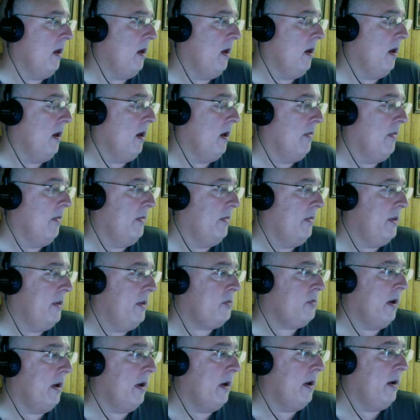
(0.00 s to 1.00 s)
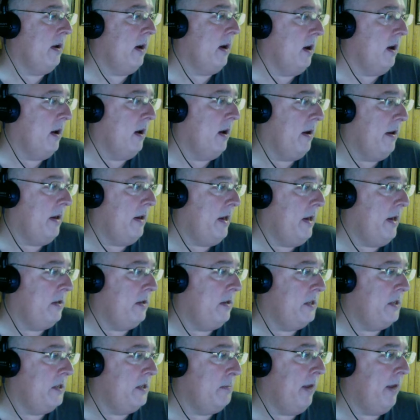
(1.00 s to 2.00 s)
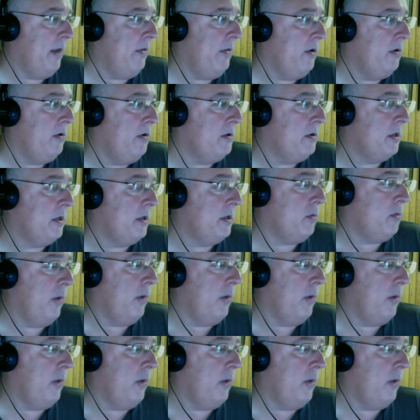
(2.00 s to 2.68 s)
This one has been in the news this week.